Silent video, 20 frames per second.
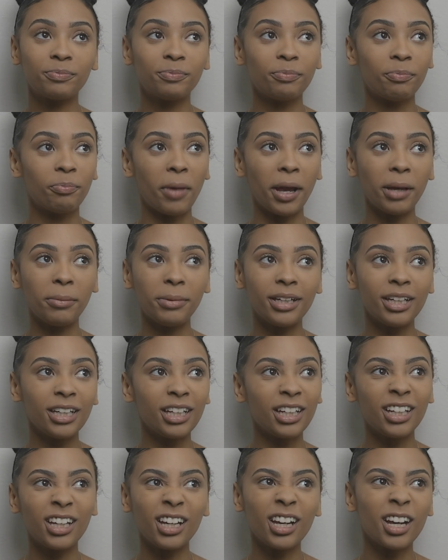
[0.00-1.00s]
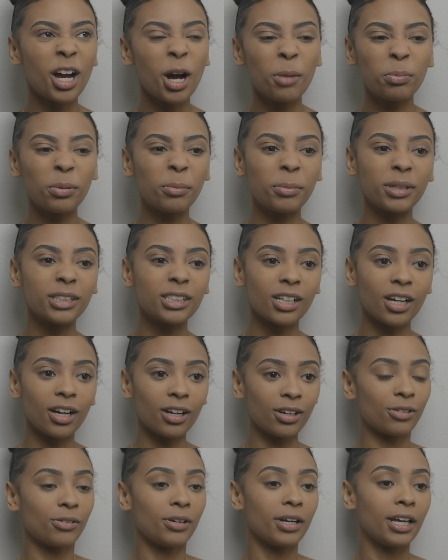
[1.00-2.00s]
maybe a couple of months
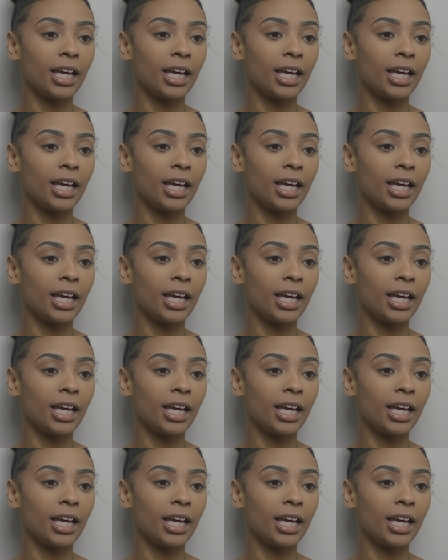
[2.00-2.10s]
ago,